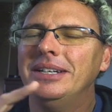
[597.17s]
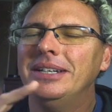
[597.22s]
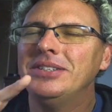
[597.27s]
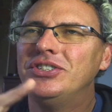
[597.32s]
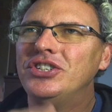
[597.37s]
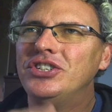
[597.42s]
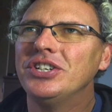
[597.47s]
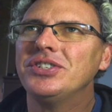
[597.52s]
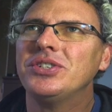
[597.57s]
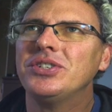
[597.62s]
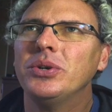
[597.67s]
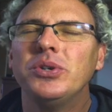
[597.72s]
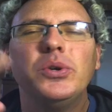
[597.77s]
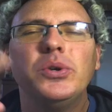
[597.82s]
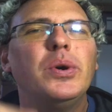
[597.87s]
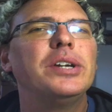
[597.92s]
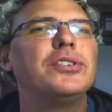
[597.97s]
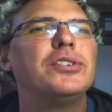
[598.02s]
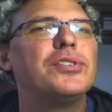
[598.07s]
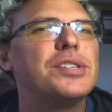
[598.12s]
just so
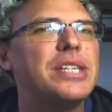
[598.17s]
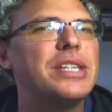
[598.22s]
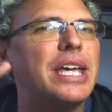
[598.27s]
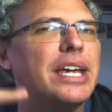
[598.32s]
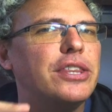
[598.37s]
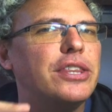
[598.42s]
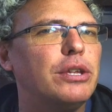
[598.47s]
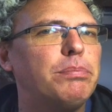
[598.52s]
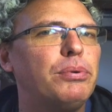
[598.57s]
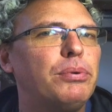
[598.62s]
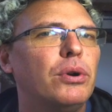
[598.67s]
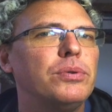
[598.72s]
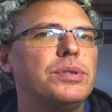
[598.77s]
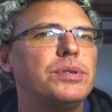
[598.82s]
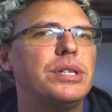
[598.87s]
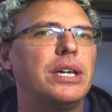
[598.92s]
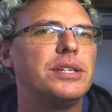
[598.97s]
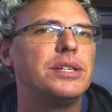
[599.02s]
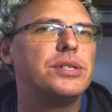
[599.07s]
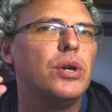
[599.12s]
you understand the
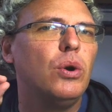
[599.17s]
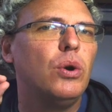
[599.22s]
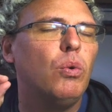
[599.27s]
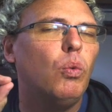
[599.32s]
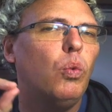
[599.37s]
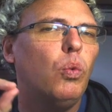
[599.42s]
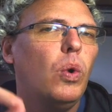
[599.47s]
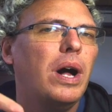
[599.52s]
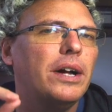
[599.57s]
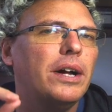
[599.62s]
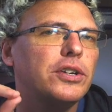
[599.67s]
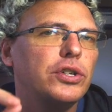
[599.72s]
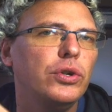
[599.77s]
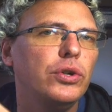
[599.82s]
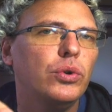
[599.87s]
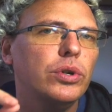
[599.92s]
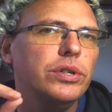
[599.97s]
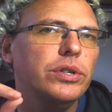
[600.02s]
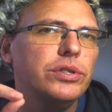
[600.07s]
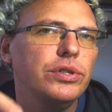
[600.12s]
process. While
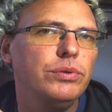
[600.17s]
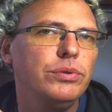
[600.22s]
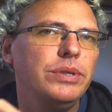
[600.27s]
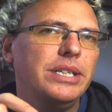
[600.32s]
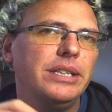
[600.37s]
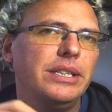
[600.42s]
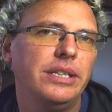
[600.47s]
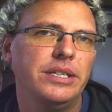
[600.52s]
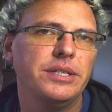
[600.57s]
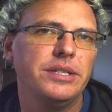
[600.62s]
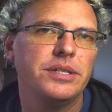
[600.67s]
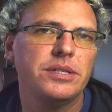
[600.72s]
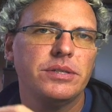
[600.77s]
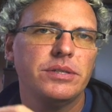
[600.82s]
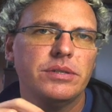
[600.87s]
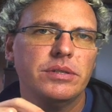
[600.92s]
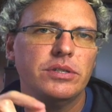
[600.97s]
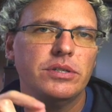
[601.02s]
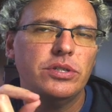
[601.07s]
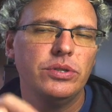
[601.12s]
you're doing
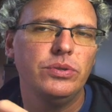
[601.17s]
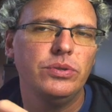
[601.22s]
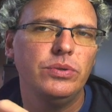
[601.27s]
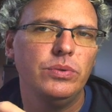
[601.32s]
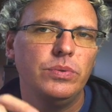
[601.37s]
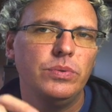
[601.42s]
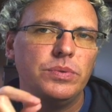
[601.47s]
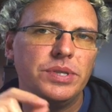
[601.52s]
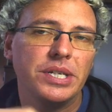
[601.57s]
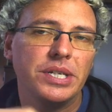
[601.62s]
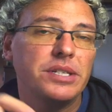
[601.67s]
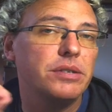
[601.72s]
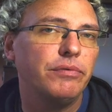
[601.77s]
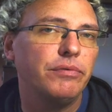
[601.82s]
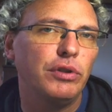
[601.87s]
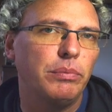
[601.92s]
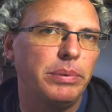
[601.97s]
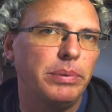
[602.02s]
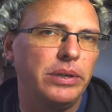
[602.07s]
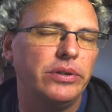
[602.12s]
this to six of
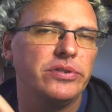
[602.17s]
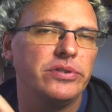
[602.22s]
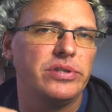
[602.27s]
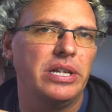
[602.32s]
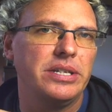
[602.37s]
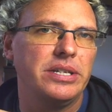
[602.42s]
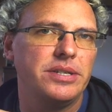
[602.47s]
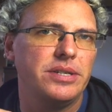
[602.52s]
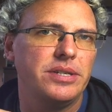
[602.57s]
your peers, let's